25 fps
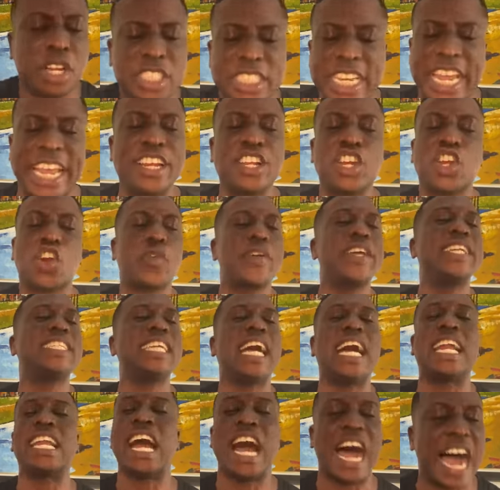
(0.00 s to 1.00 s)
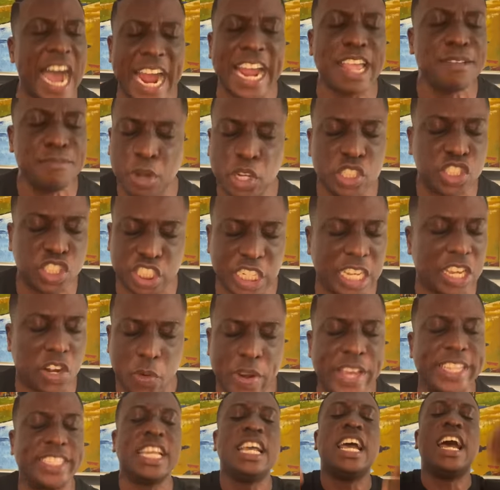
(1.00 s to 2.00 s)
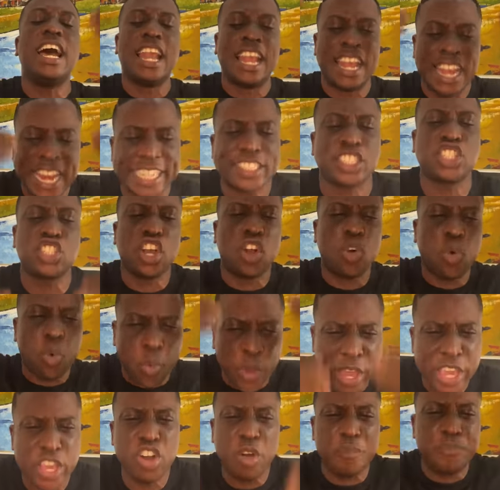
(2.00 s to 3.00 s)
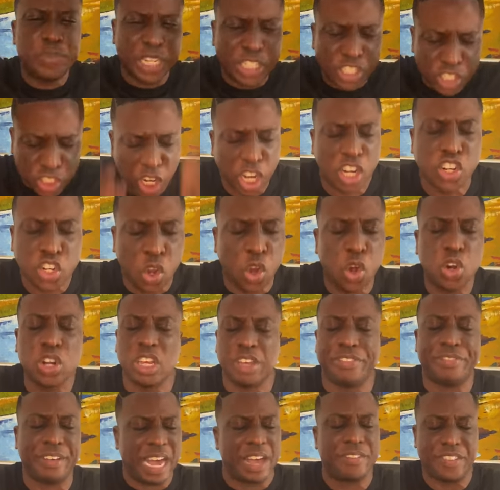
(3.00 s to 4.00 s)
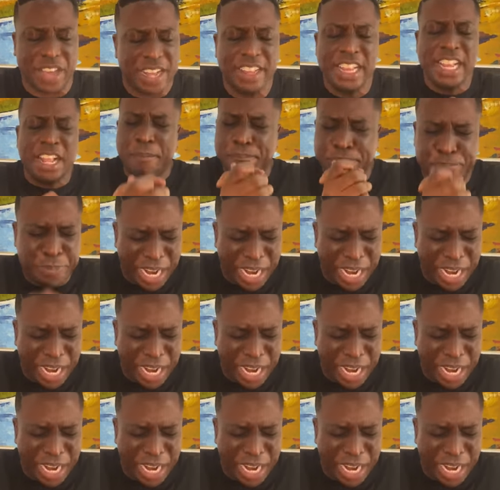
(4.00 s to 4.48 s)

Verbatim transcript: must increase and I must decrease. Let your will be done, Holy Father.